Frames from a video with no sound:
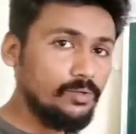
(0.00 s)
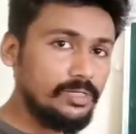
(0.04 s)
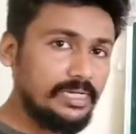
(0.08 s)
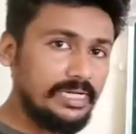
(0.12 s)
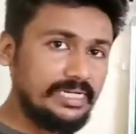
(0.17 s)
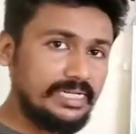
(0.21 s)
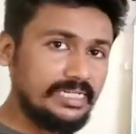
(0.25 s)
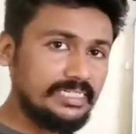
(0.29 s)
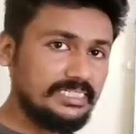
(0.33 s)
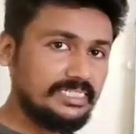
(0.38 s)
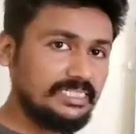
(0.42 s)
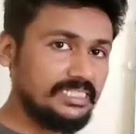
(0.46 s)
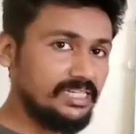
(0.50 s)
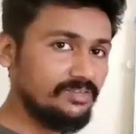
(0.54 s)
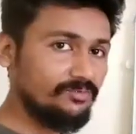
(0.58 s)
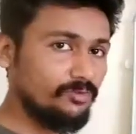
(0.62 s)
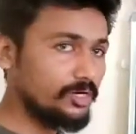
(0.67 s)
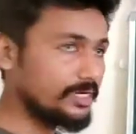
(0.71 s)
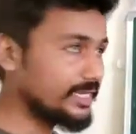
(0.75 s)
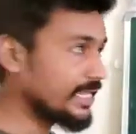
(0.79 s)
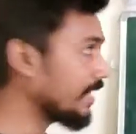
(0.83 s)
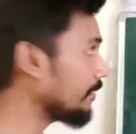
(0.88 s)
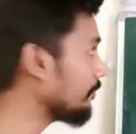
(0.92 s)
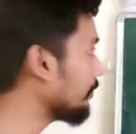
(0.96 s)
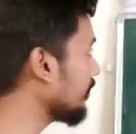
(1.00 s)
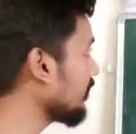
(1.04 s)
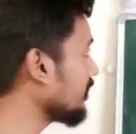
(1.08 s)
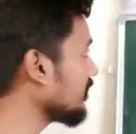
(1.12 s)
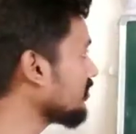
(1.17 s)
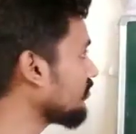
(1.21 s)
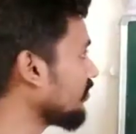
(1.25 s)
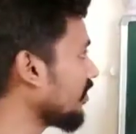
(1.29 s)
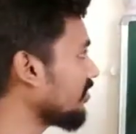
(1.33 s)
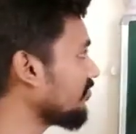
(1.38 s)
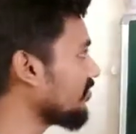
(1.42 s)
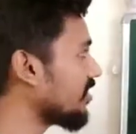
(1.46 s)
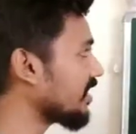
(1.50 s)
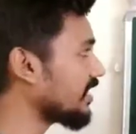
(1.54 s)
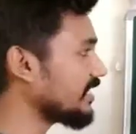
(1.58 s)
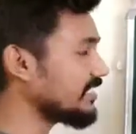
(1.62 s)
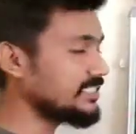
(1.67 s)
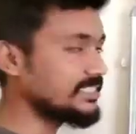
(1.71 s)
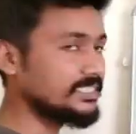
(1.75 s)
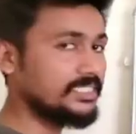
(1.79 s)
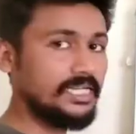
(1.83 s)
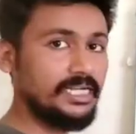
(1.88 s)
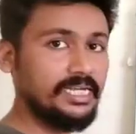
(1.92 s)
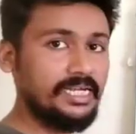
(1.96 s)
let us see what happens when we are
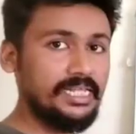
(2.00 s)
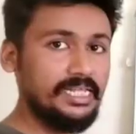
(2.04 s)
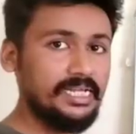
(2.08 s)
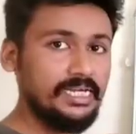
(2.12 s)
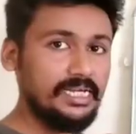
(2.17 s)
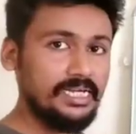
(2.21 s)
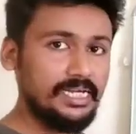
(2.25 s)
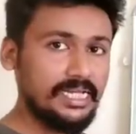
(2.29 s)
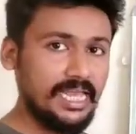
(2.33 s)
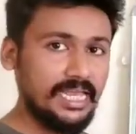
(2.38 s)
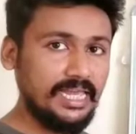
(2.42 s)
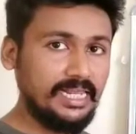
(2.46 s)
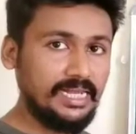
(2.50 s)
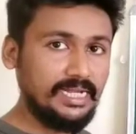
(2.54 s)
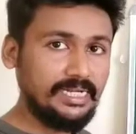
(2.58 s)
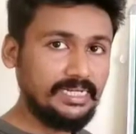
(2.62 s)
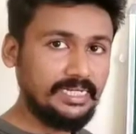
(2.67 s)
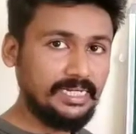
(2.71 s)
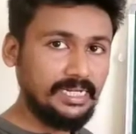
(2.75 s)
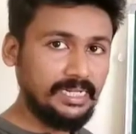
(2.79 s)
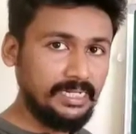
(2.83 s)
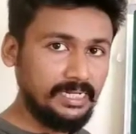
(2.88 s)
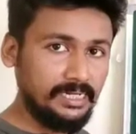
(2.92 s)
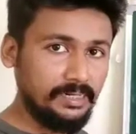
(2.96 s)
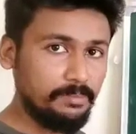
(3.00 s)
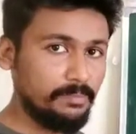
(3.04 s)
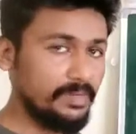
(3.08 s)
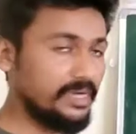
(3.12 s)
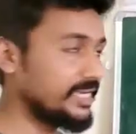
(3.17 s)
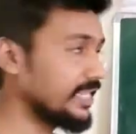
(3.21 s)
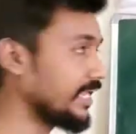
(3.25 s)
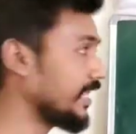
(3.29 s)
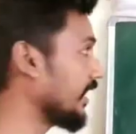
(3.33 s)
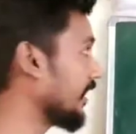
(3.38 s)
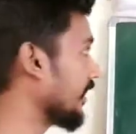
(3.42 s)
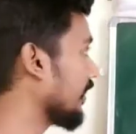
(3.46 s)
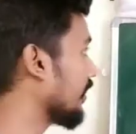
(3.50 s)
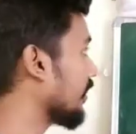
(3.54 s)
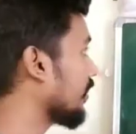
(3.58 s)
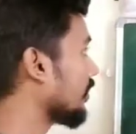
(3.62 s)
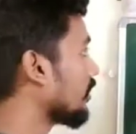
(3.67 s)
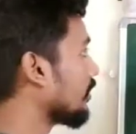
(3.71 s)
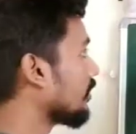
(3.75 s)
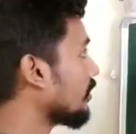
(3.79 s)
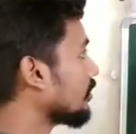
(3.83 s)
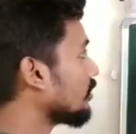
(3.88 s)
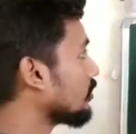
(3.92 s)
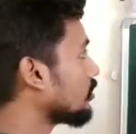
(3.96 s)
inserting a dielectric material.
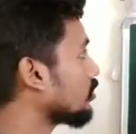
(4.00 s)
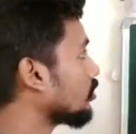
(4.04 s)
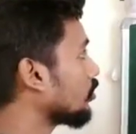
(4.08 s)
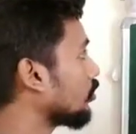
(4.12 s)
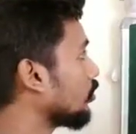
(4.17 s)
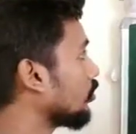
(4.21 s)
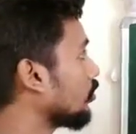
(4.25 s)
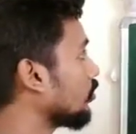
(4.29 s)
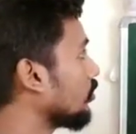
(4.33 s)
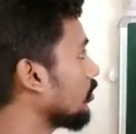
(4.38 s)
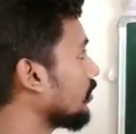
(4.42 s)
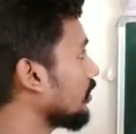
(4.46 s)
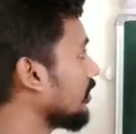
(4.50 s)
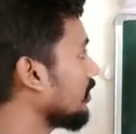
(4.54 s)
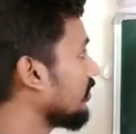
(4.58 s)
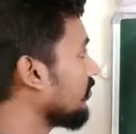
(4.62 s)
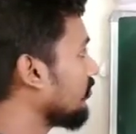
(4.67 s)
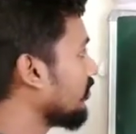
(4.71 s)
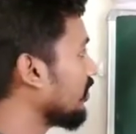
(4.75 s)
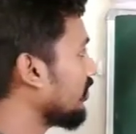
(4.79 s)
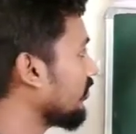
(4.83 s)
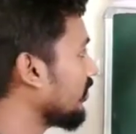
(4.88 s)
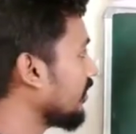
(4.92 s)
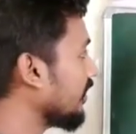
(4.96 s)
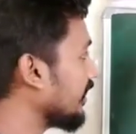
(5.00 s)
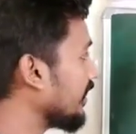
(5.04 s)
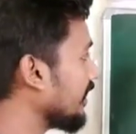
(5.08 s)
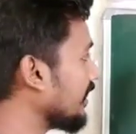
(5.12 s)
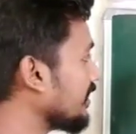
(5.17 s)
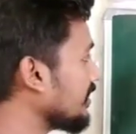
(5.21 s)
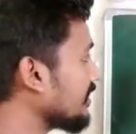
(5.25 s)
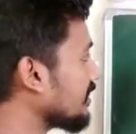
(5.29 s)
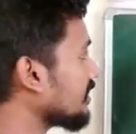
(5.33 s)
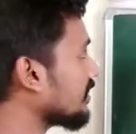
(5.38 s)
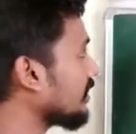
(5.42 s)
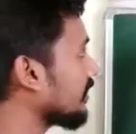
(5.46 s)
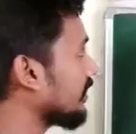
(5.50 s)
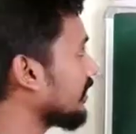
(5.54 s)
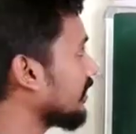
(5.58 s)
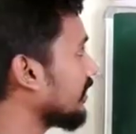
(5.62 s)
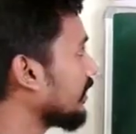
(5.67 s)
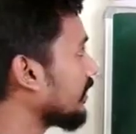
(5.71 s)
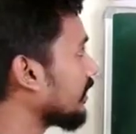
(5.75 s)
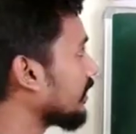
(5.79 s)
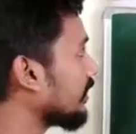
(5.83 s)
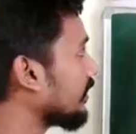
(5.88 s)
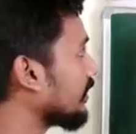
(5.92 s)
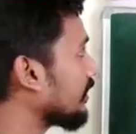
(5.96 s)
So we will
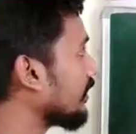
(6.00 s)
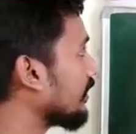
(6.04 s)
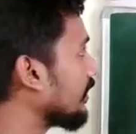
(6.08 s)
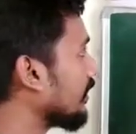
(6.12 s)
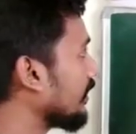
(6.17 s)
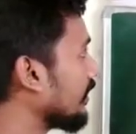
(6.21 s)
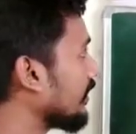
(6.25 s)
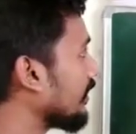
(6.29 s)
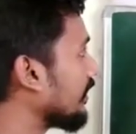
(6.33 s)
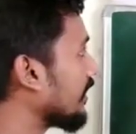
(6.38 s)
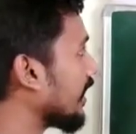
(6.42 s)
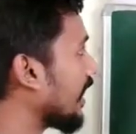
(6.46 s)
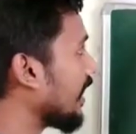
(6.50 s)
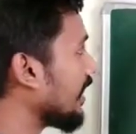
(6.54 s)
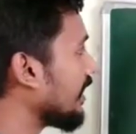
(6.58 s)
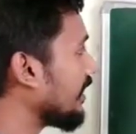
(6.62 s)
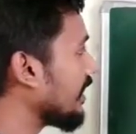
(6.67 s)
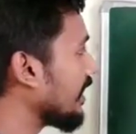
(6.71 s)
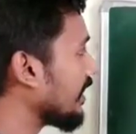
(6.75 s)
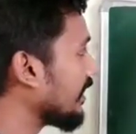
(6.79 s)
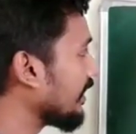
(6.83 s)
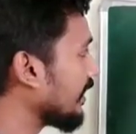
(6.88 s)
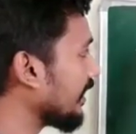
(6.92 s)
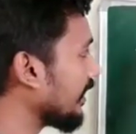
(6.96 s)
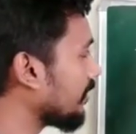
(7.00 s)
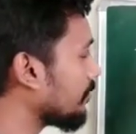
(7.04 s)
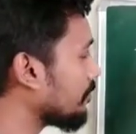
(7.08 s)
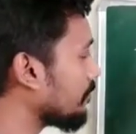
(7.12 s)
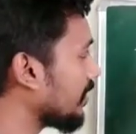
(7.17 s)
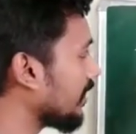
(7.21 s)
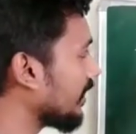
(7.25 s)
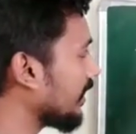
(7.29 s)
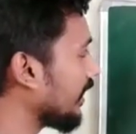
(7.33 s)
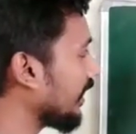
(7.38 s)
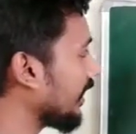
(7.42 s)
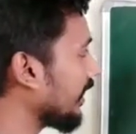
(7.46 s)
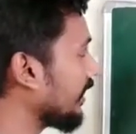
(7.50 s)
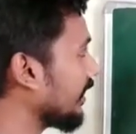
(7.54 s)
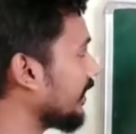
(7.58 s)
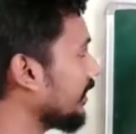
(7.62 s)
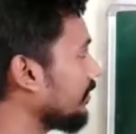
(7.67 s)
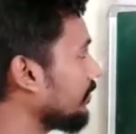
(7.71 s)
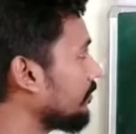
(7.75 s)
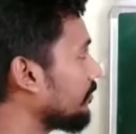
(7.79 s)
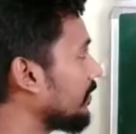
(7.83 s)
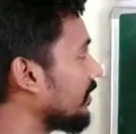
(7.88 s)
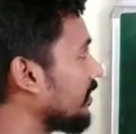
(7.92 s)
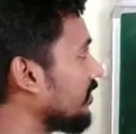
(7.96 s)
insert a dielectric
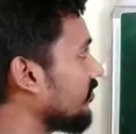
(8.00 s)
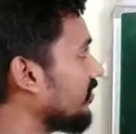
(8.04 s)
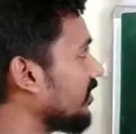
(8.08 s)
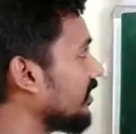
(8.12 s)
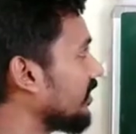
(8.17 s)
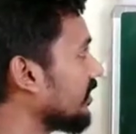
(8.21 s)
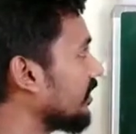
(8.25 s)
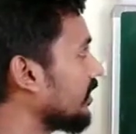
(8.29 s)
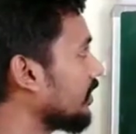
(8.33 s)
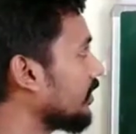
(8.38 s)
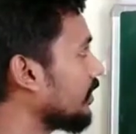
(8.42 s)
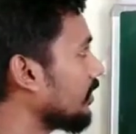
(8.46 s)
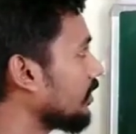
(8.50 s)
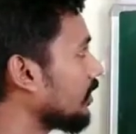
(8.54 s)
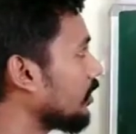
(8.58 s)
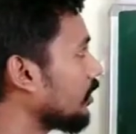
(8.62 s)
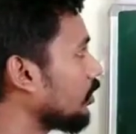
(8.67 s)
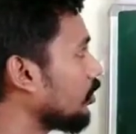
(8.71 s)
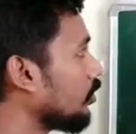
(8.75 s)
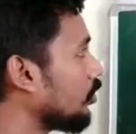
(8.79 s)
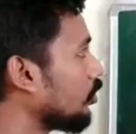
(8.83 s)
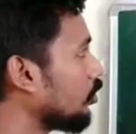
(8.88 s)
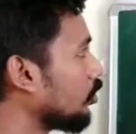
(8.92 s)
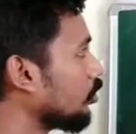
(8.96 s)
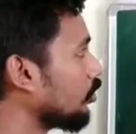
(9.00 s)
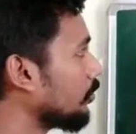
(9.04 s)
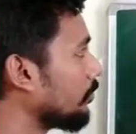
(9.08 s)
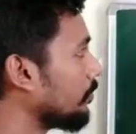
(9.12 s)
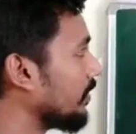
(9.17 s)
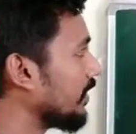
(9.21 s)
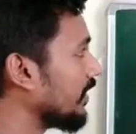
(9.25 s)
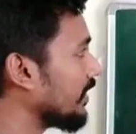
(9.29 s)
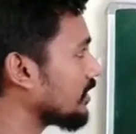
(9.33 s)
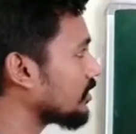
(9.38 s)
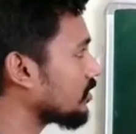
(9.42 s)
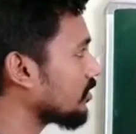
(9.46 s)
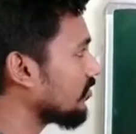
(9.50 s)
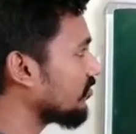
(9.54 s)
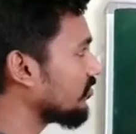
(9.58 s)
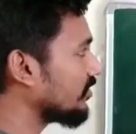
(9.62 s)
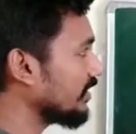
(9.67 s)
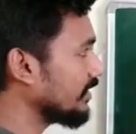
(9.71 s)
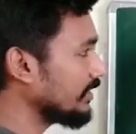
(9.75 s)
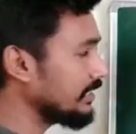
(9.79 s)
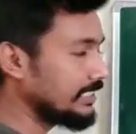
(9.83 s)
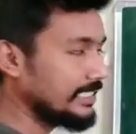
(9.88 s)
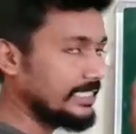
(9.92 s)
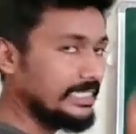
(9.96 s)
material between the two plates of
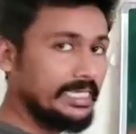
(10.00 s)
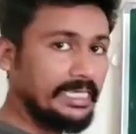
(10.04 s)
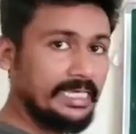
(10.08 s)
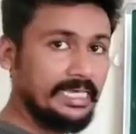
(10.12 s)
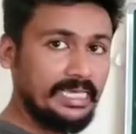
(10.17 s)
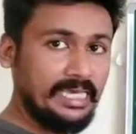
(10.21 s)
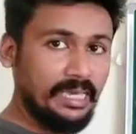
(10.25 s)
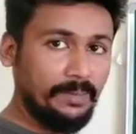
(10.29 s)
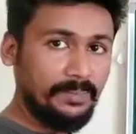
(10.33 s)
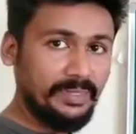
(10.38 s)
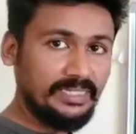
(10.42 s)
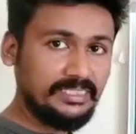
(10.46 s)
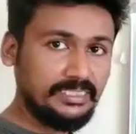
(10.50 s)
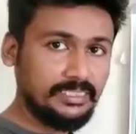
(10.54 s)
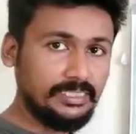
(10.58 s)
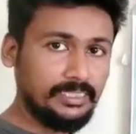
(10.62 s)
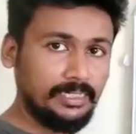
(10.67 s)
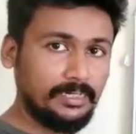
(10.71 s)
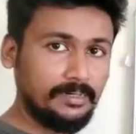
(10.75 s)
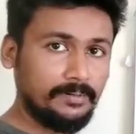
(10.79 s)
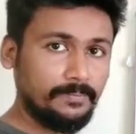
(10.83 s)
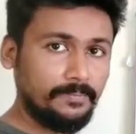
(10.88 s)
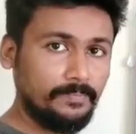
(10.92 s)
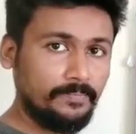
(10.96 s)
the capacitor.